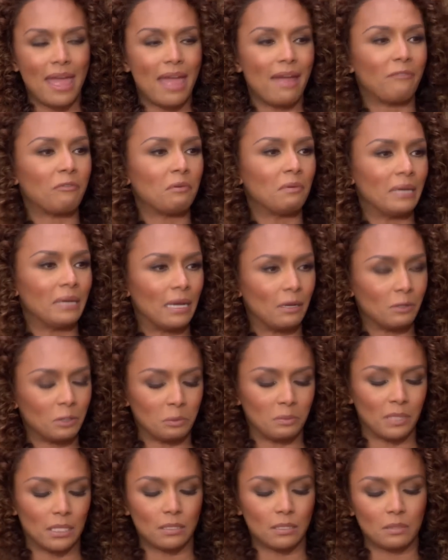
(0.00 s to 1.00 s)
everyone
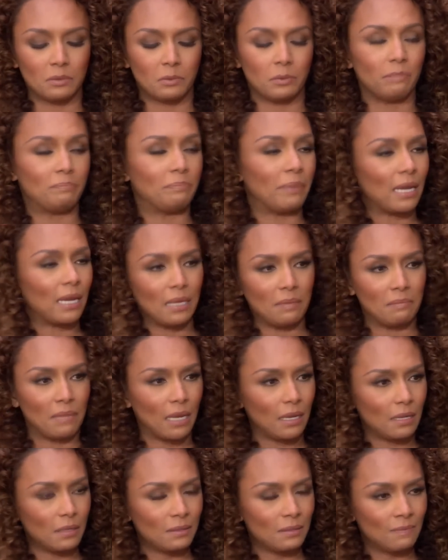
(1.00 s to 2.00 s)
else was rebutting
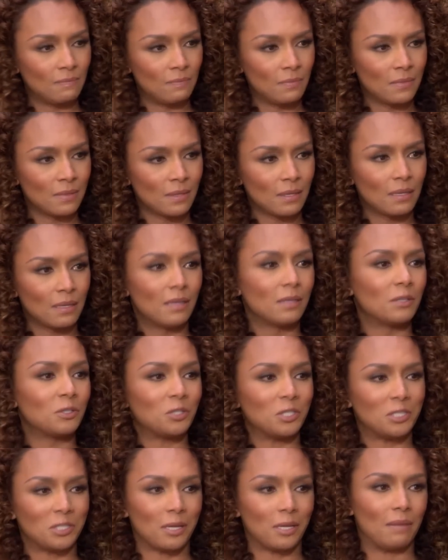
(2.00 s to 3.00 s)
me. Yeah.
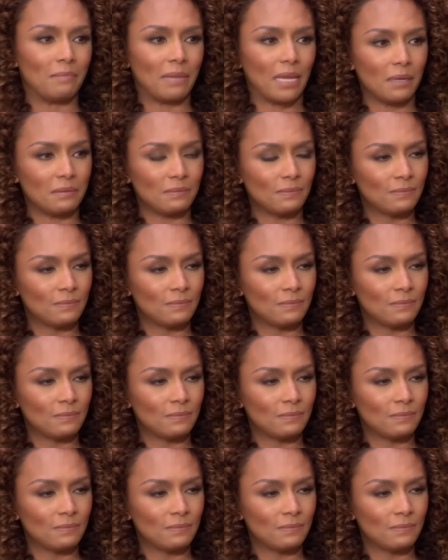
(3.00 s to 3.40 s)
She saw me.